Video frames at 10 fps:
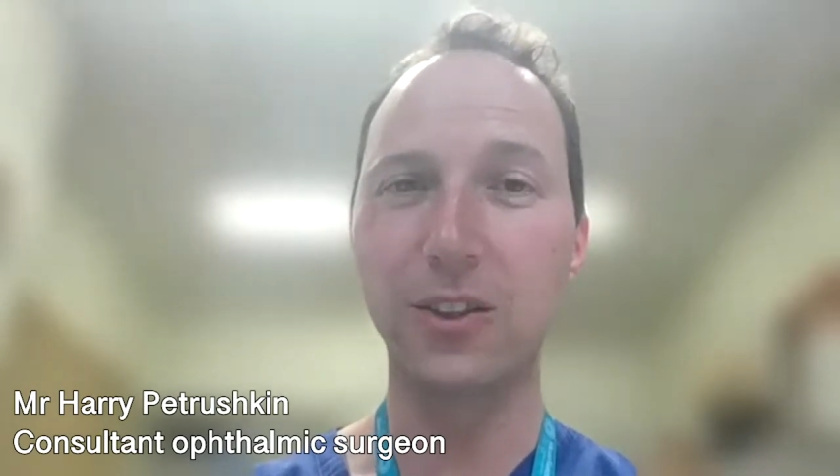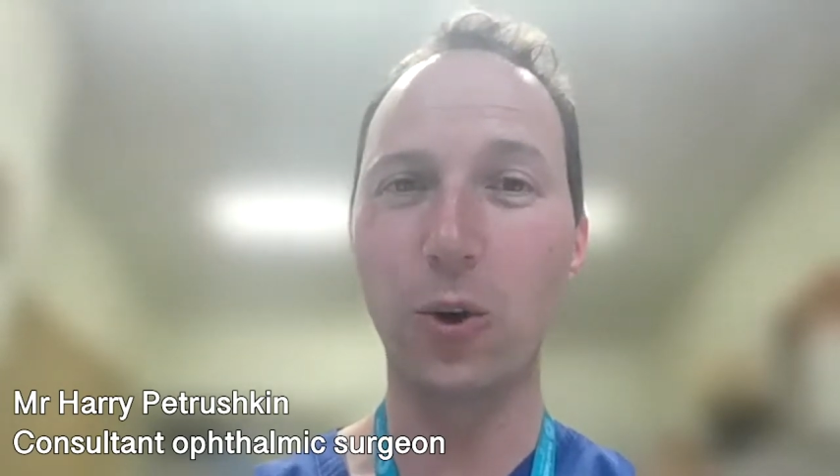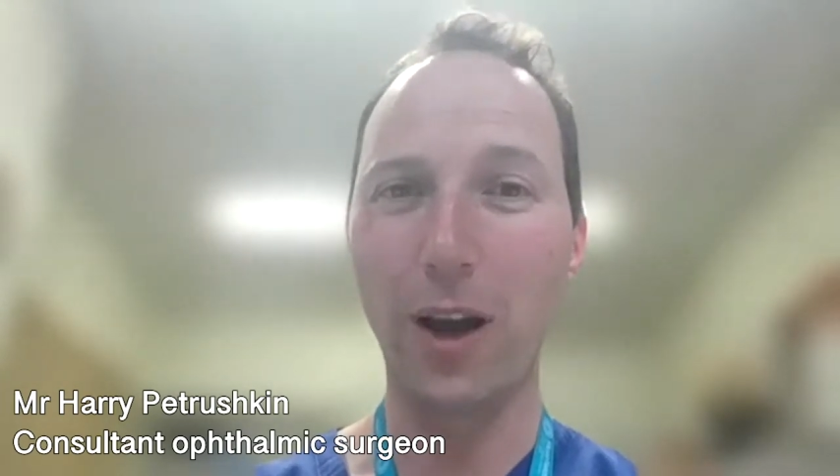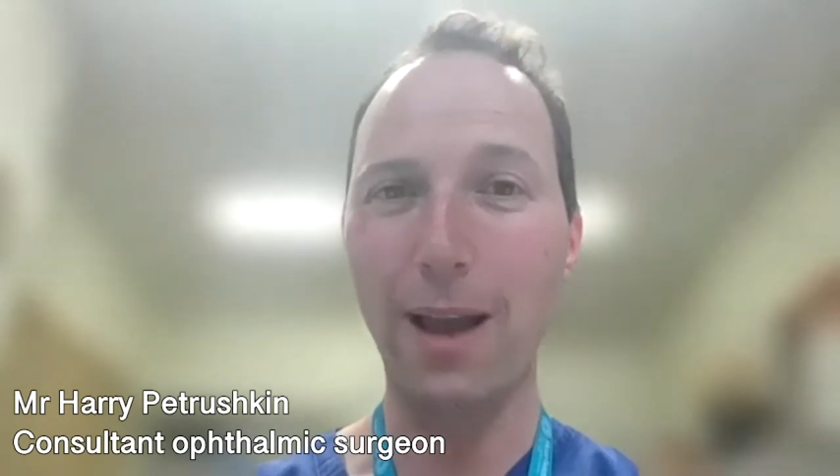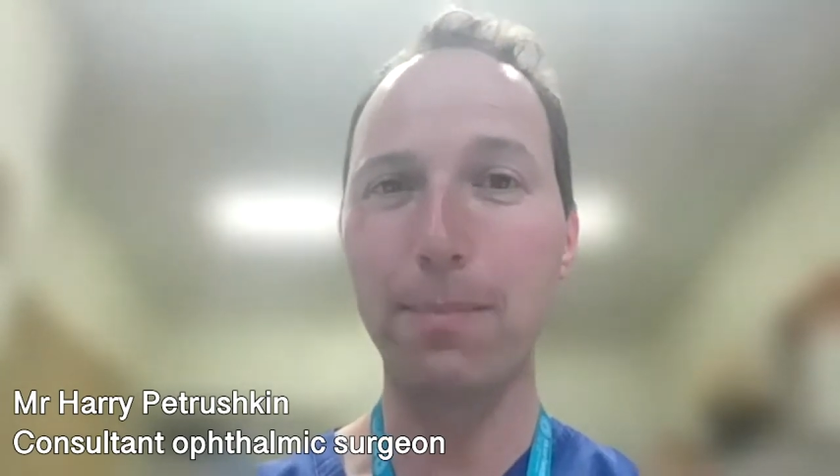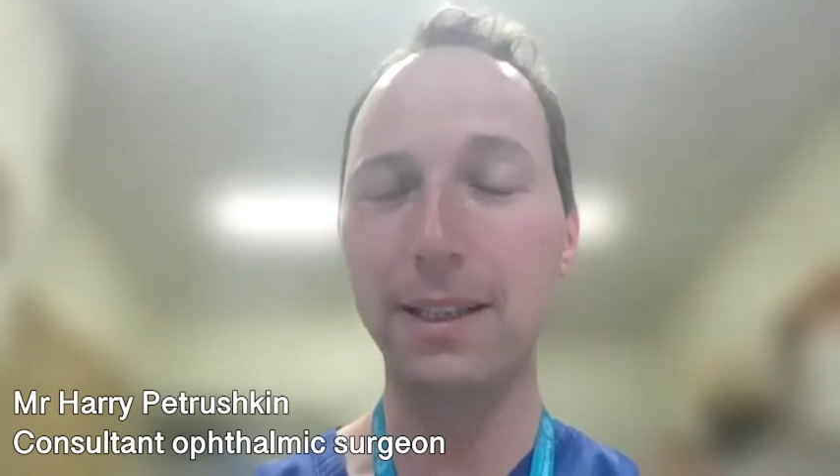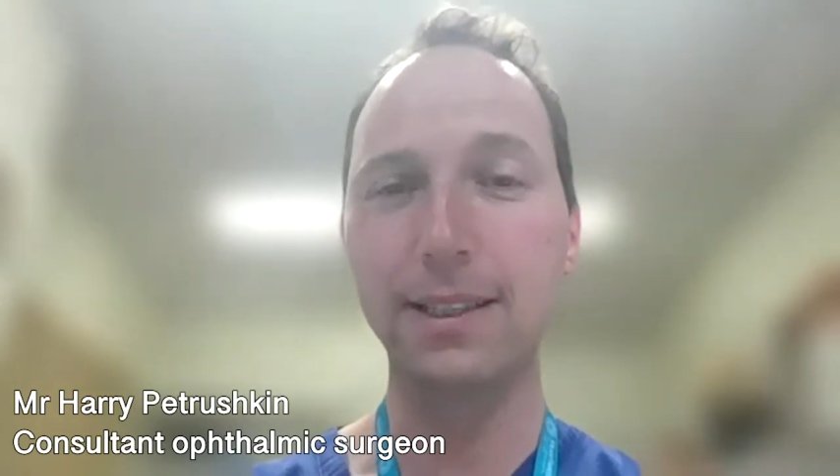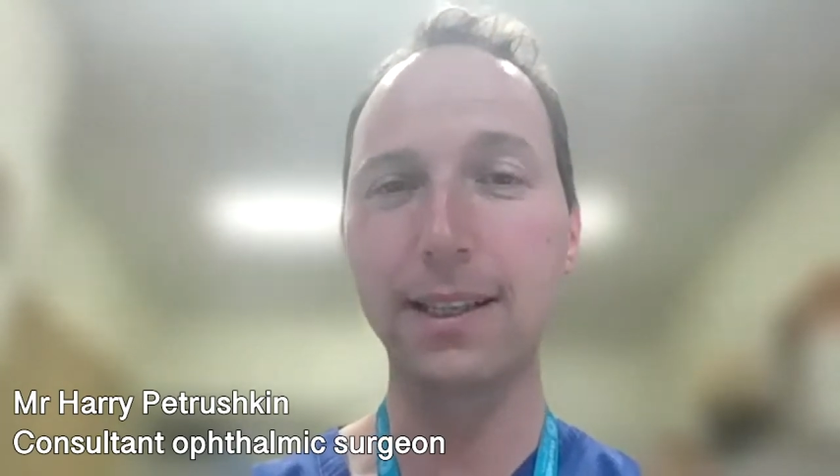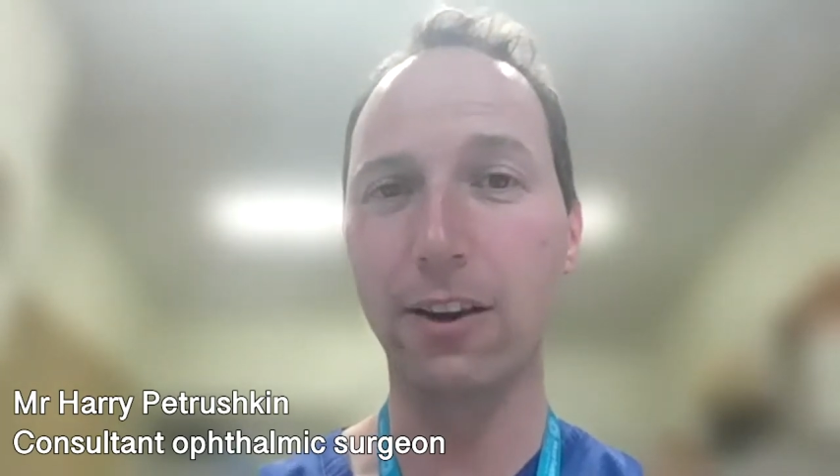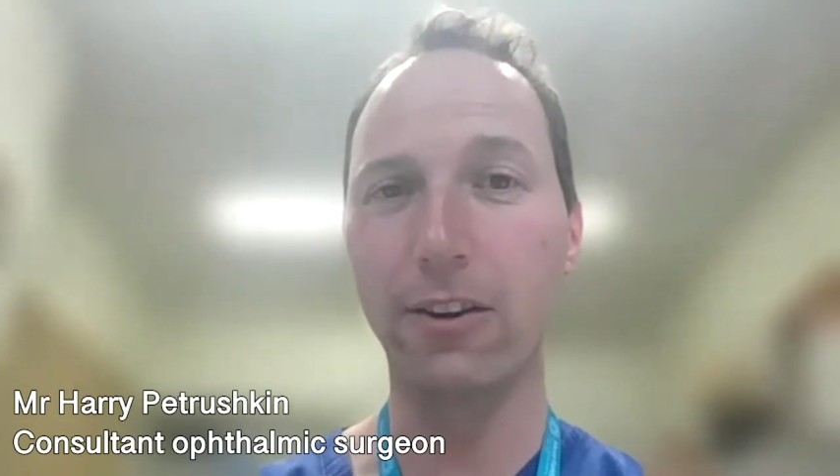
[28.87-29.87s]
So your
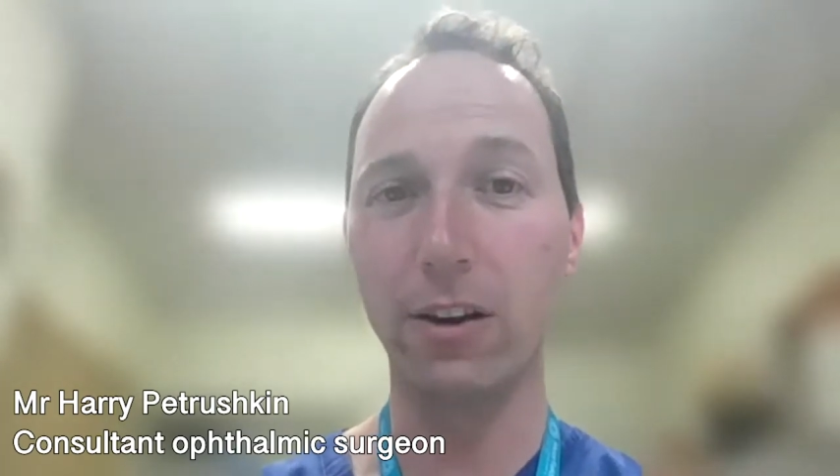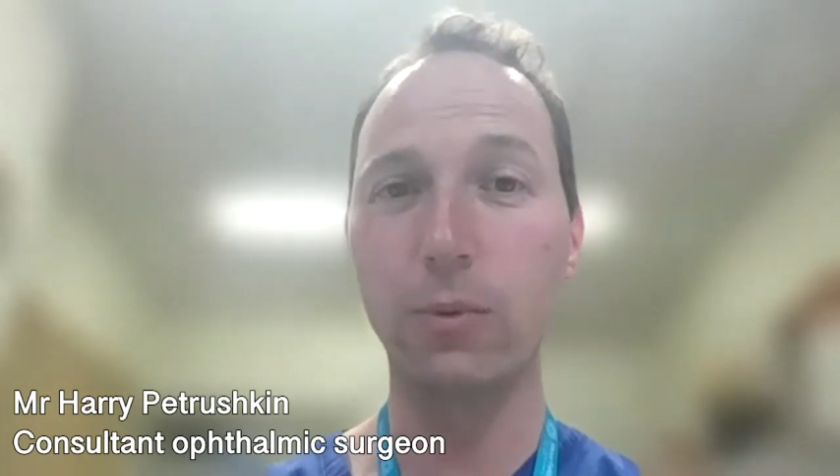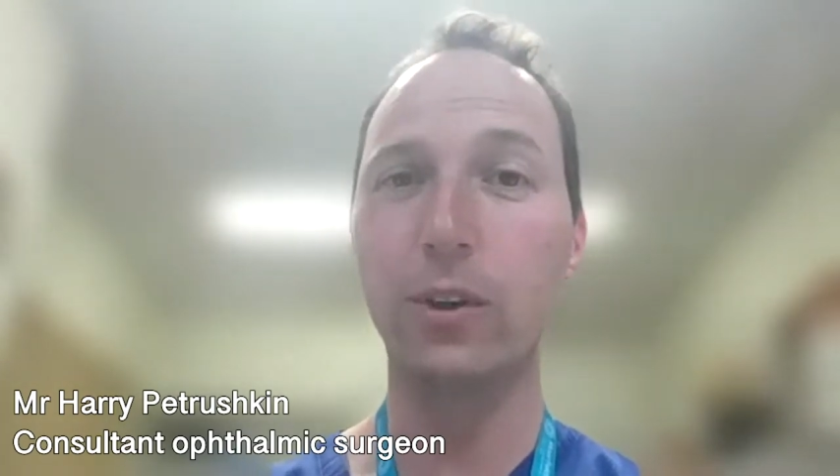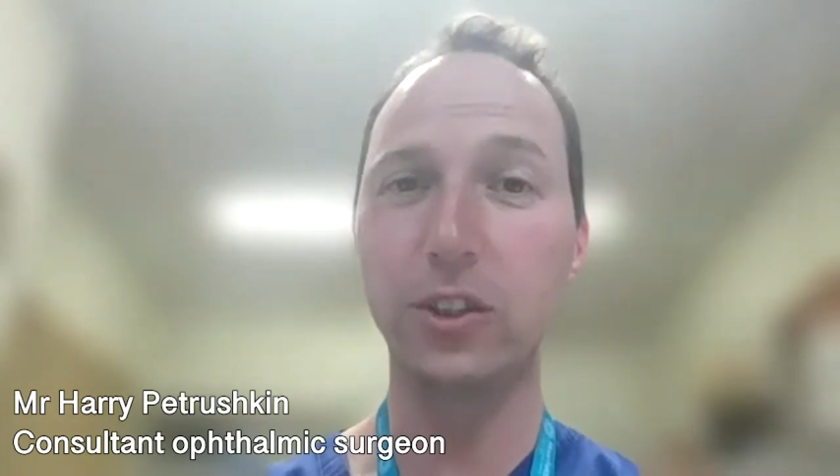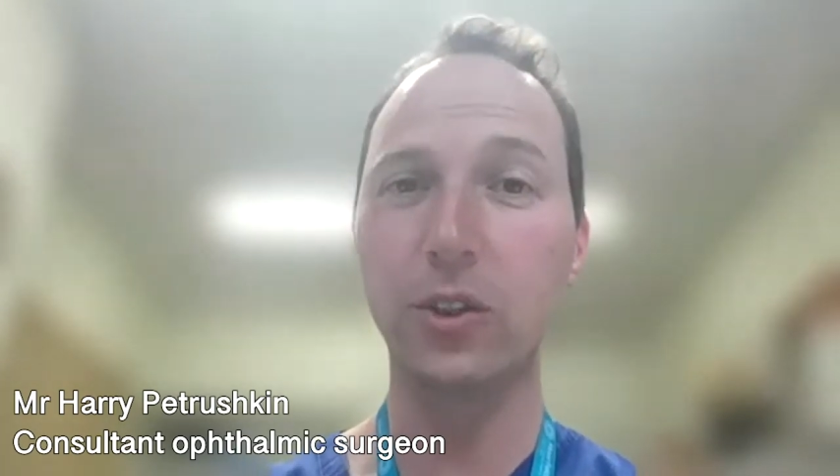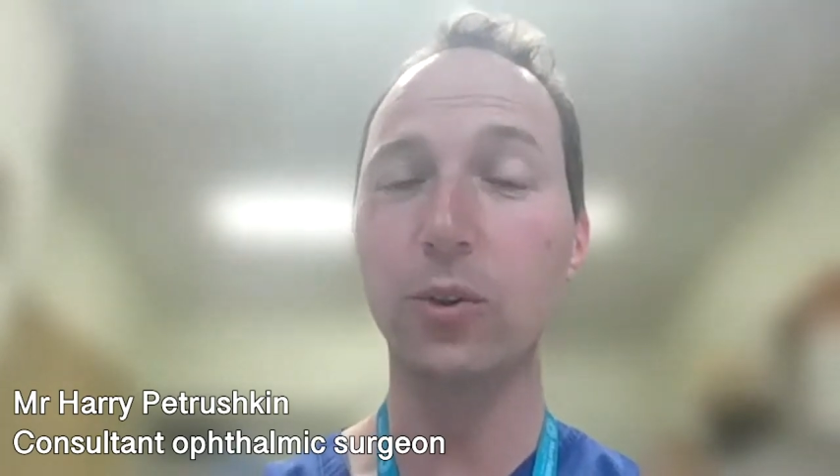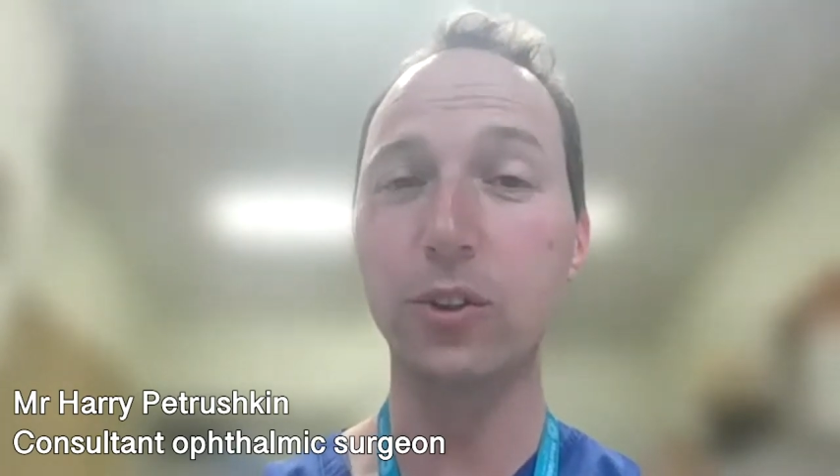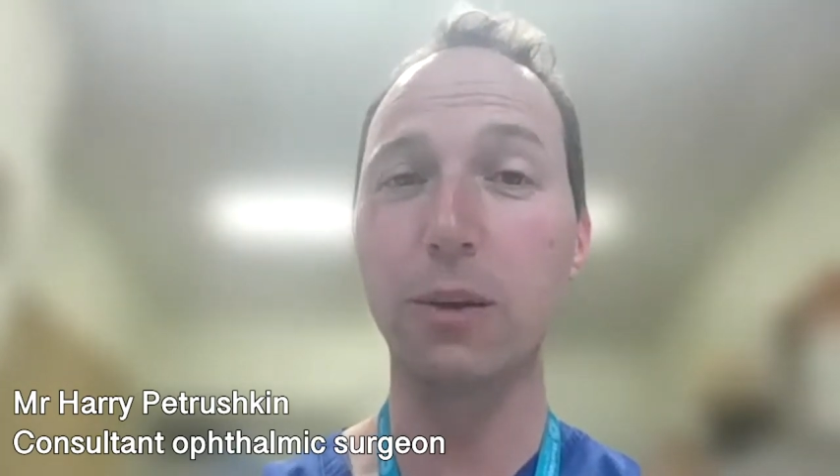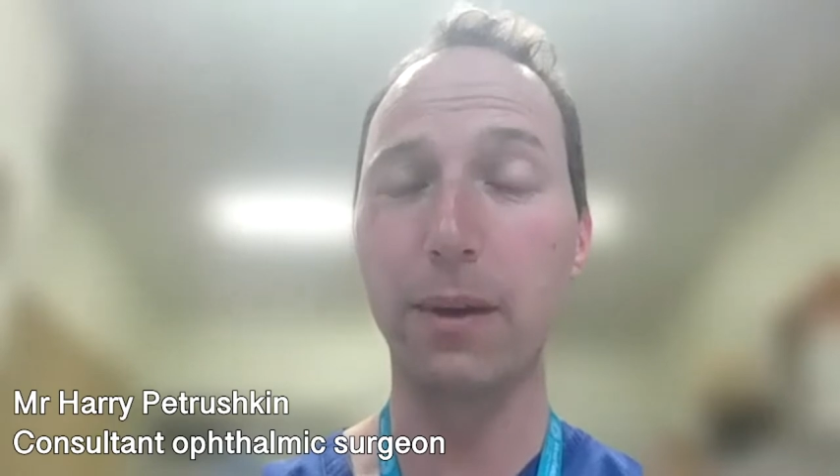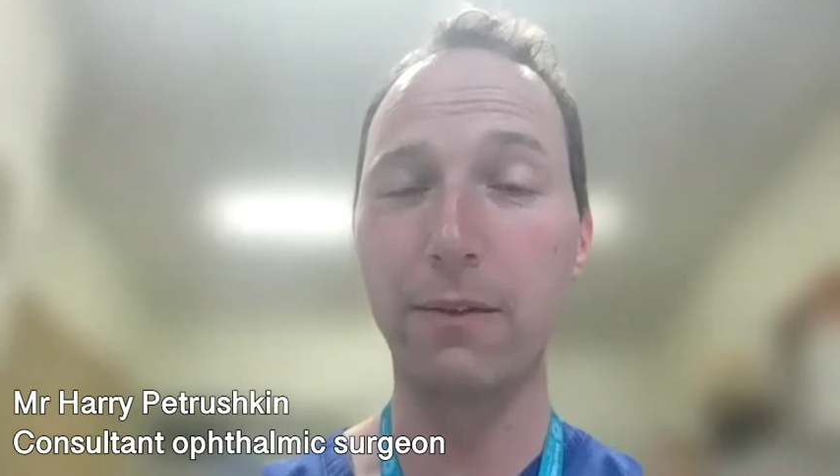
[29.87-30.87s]
episclera, which can also be